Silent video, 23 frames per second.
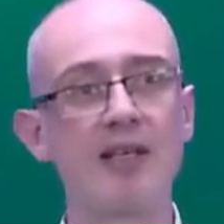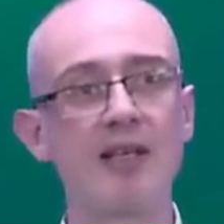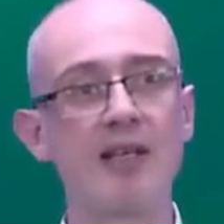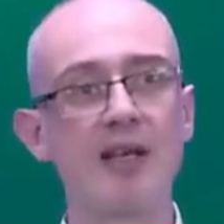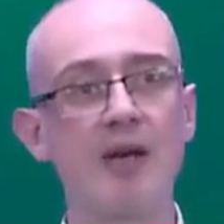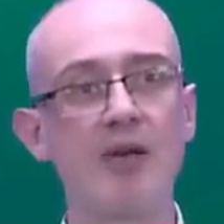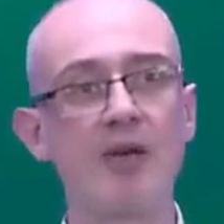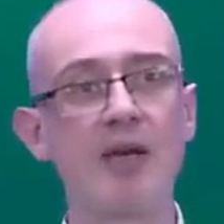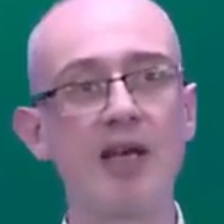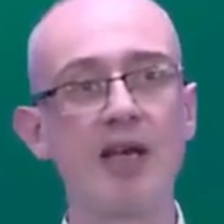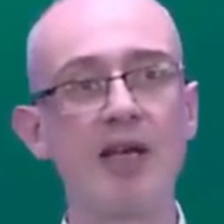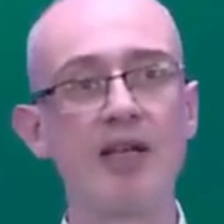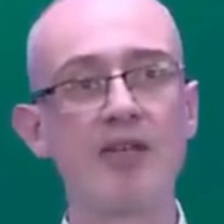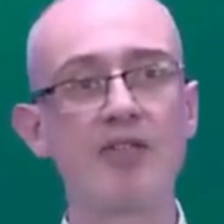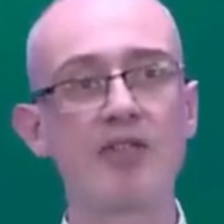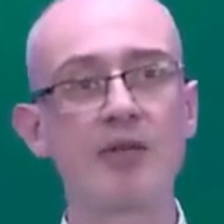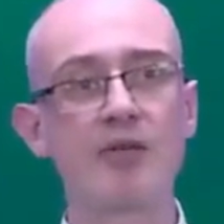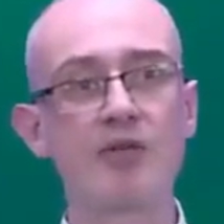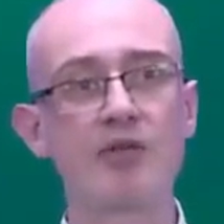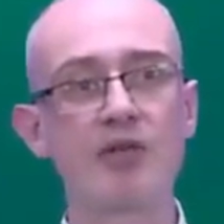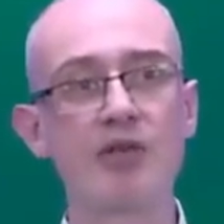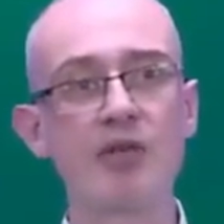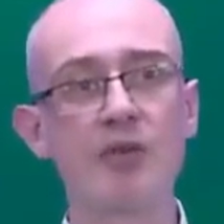Okay, so
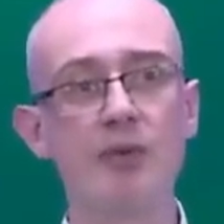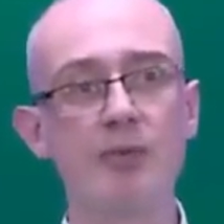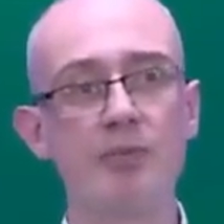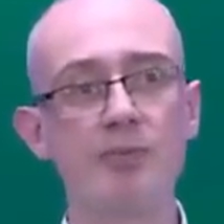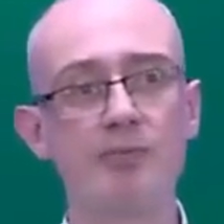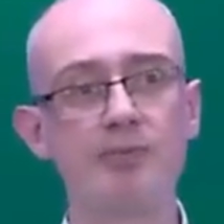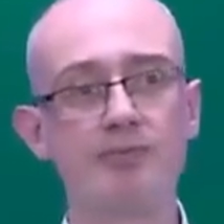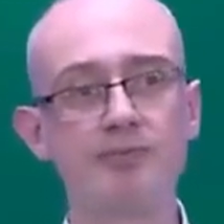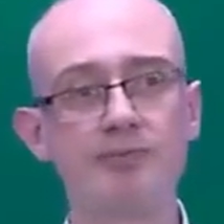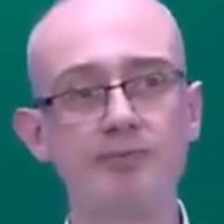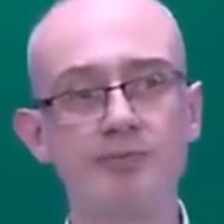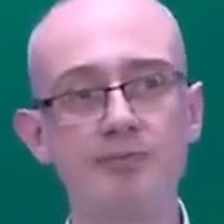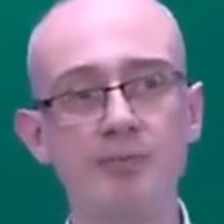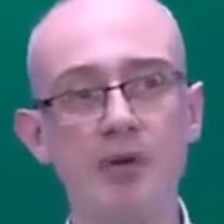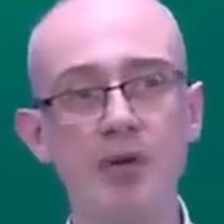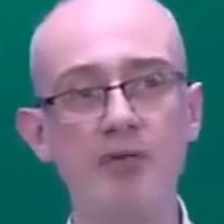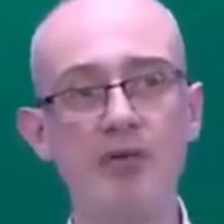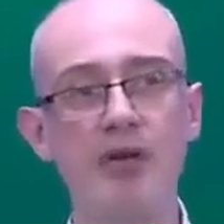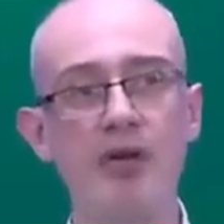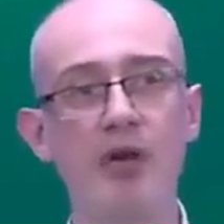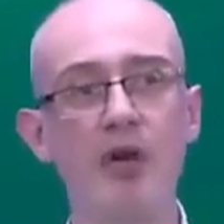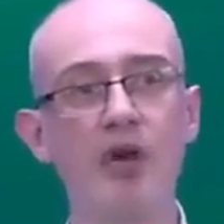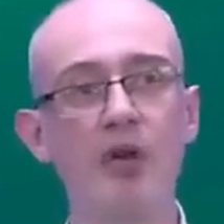2,
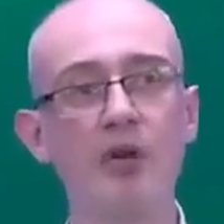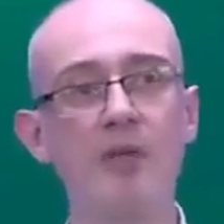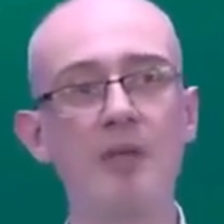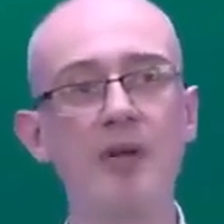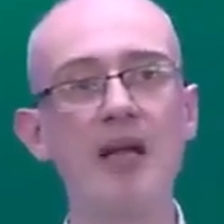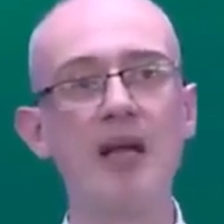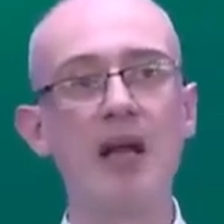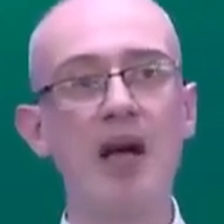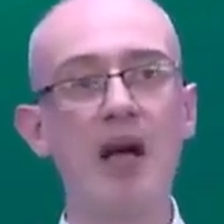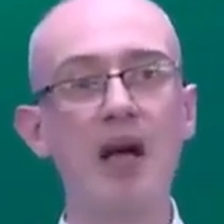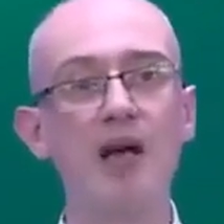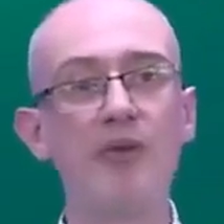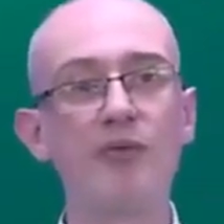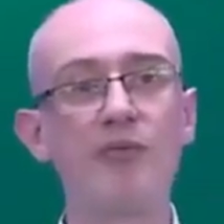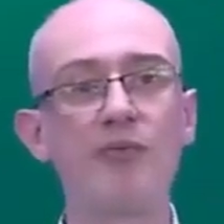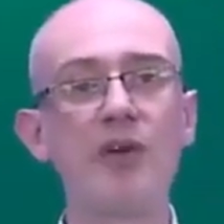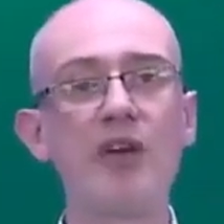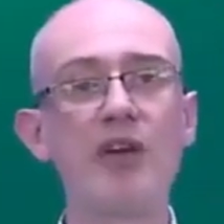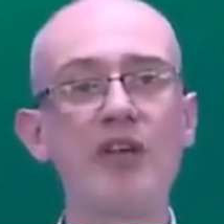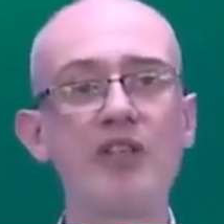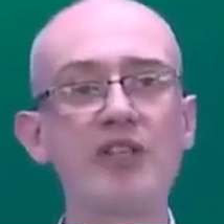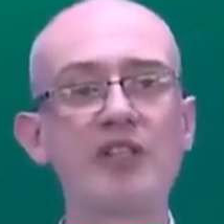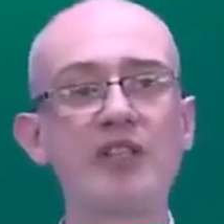moving on. I
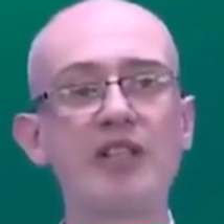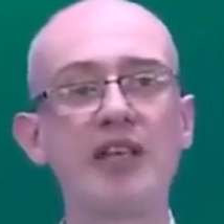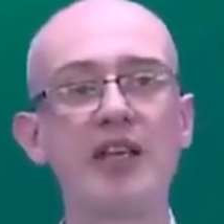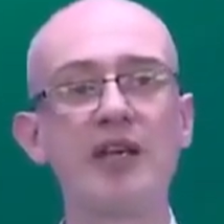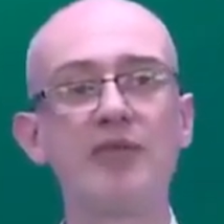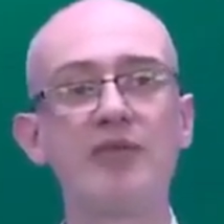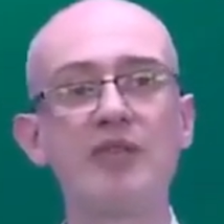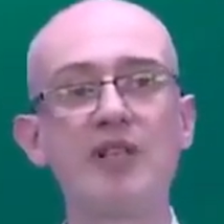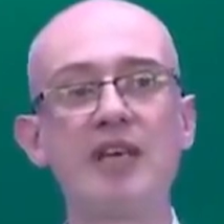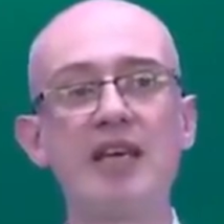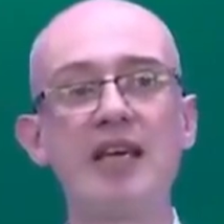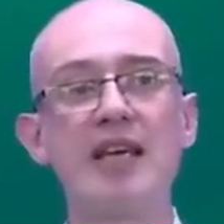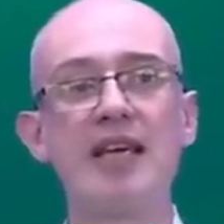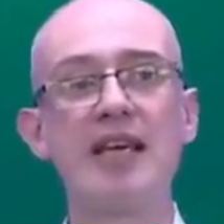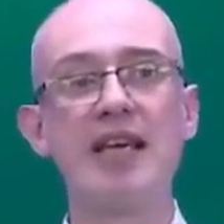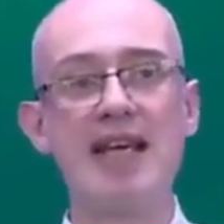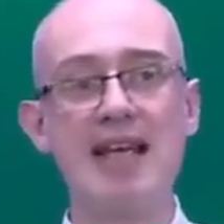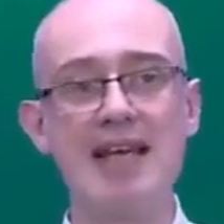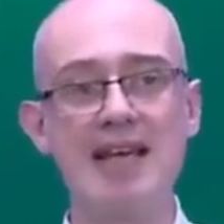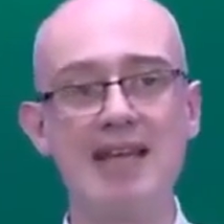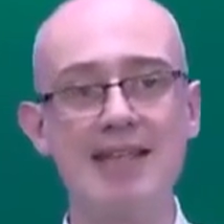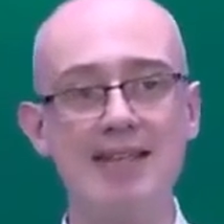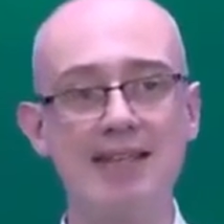first lived here
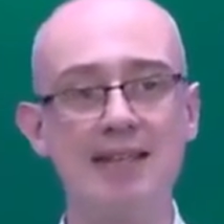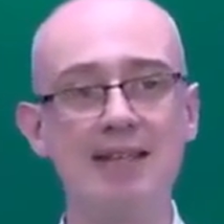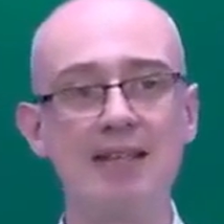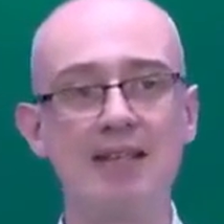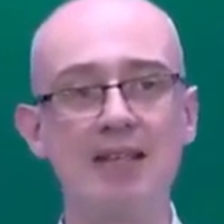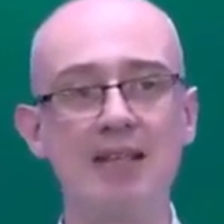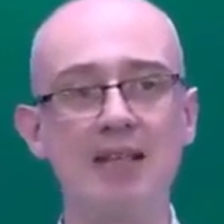in.